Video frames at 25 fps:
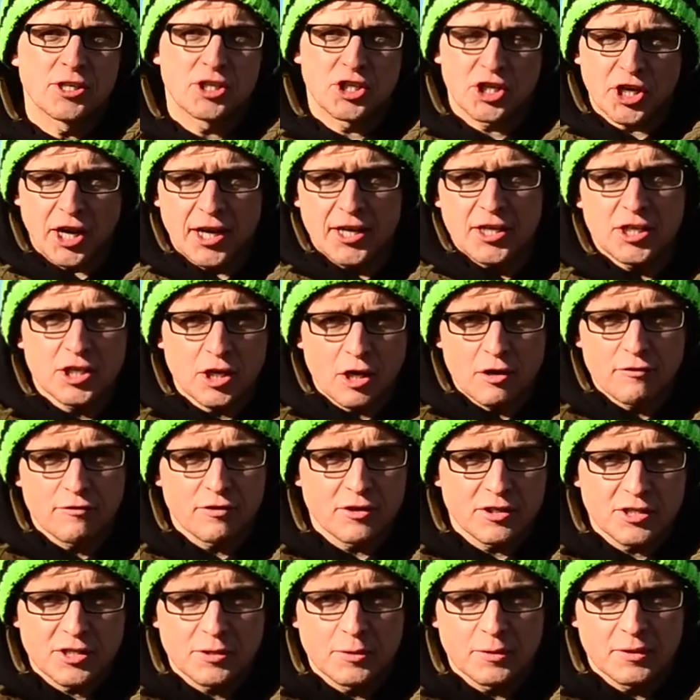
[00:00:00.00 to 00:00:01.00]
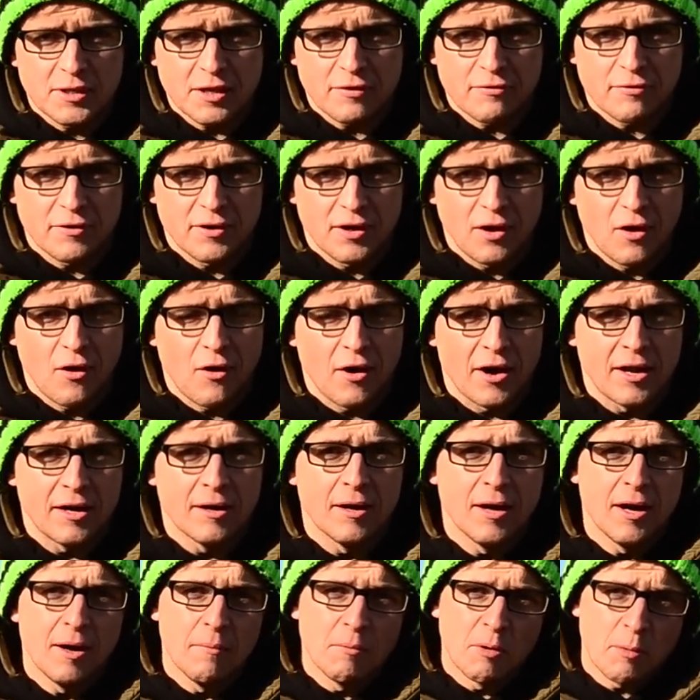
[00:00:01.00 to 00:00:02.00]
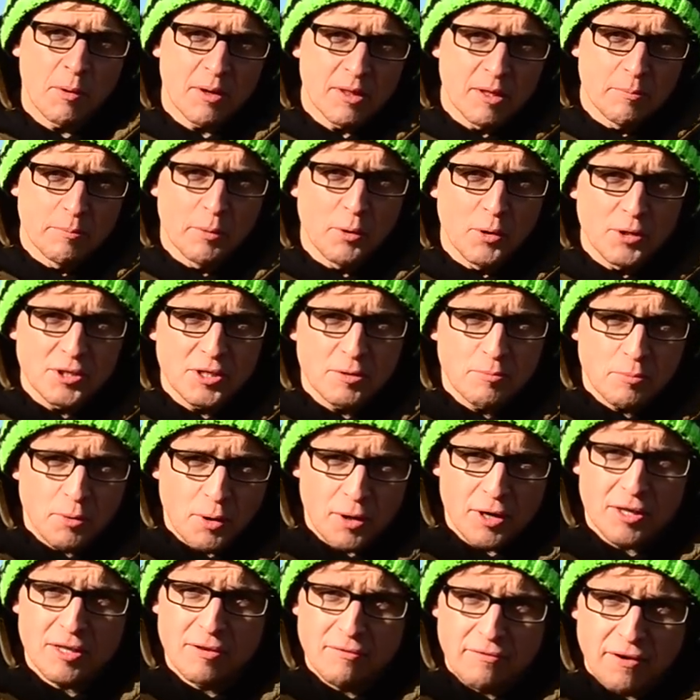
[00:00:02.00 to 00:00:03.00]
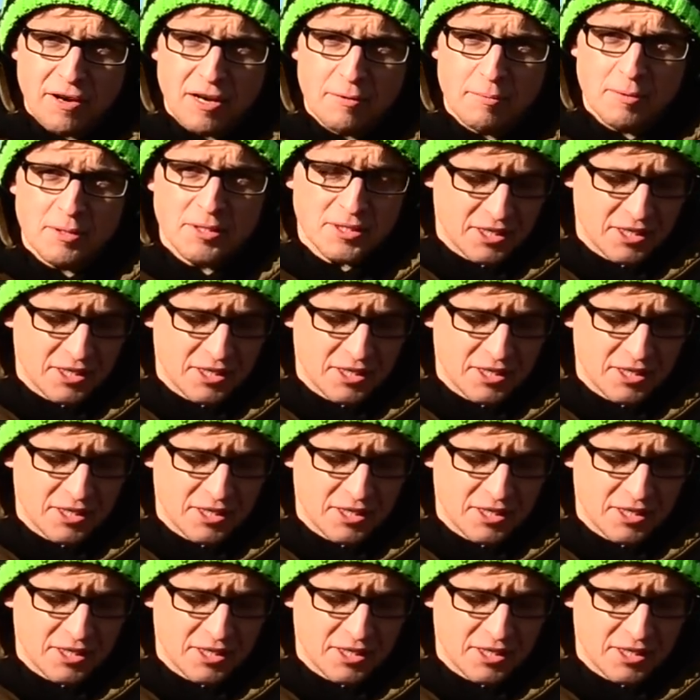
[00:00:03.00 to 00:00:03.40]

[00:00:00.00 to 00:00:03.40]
change over to a different line. But when the boys in product development